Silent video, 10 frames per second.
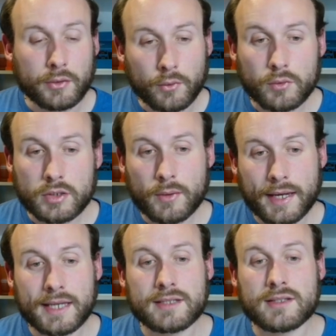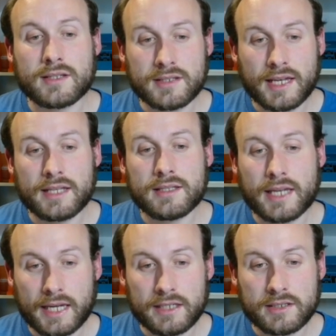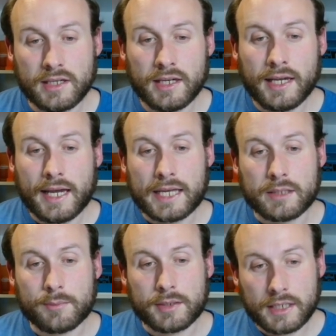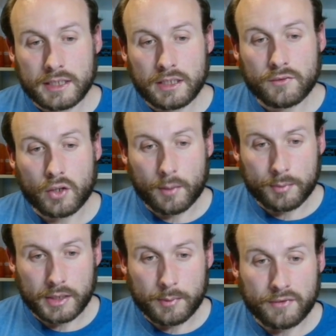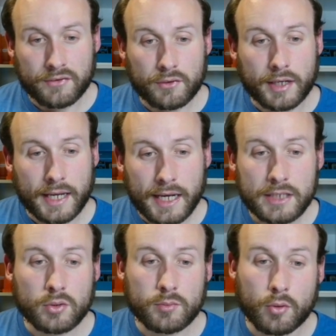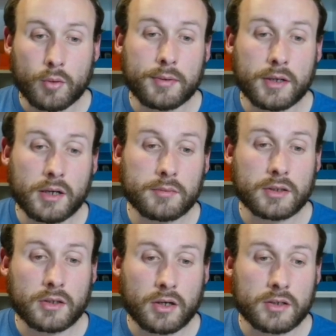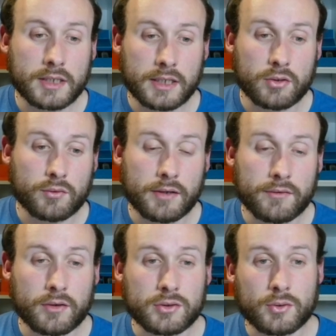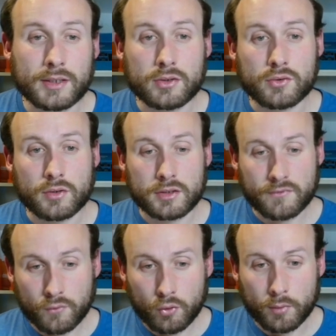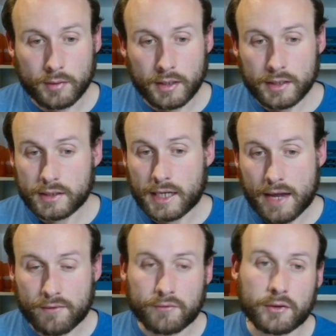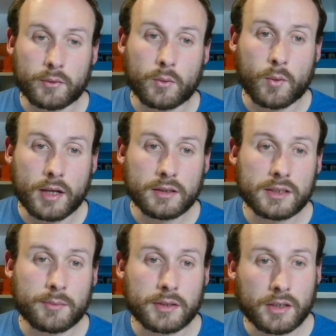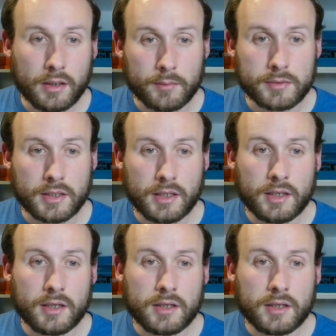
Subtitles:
It also has Descend 8. At the beginning of your upkeep, if there are 8 or more permanent cards in your graveyard, you get to transform Ever-Flowing Well, and it becomes